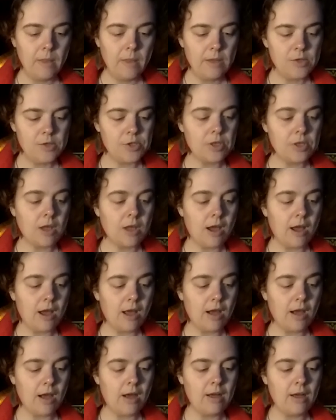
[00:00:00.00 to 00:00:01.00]

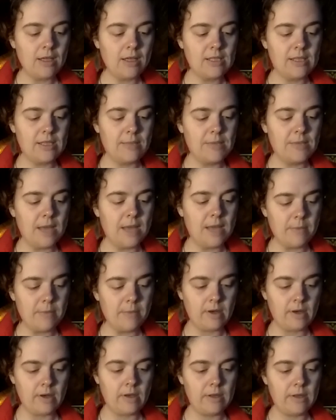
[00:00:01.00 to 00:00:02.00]
July, August,
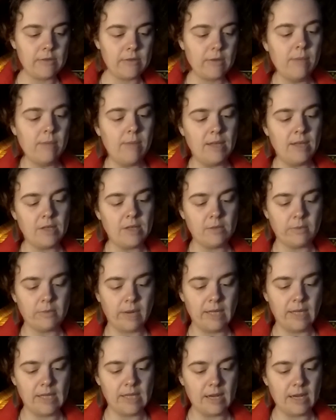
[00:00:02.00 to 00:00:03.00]
September, 3 mental
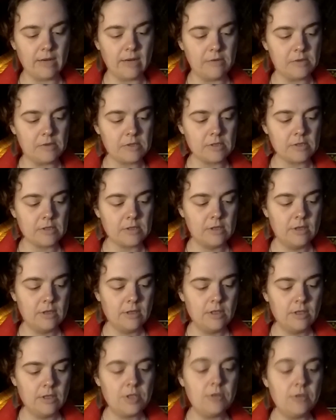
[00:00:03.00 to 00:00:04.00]
breakdowns,
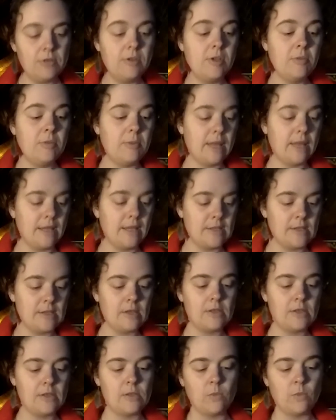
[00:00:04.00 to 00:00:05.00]
2 new
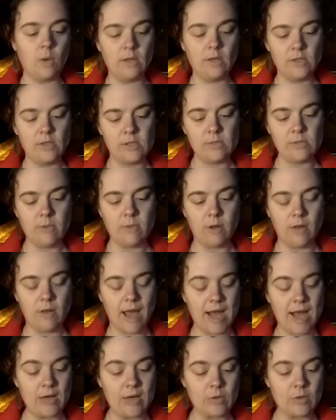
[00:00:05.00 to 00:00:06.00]
blazers, 1 small
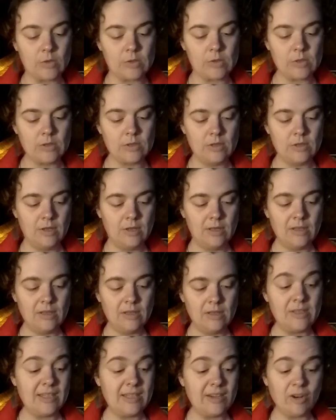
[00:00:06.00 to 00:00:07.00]
house,
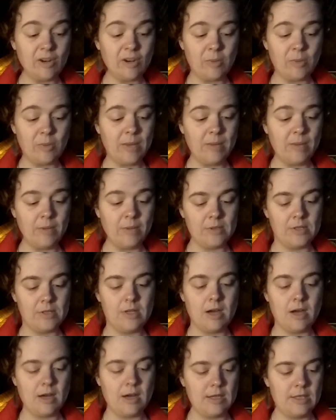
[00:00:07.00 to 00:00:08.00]
0 people to
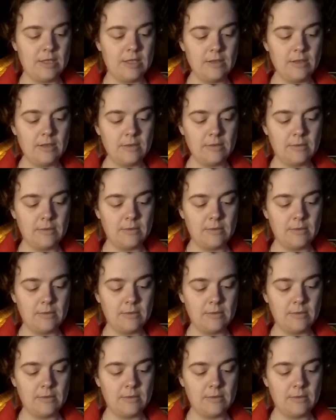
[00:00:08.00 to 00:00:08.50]
talk to.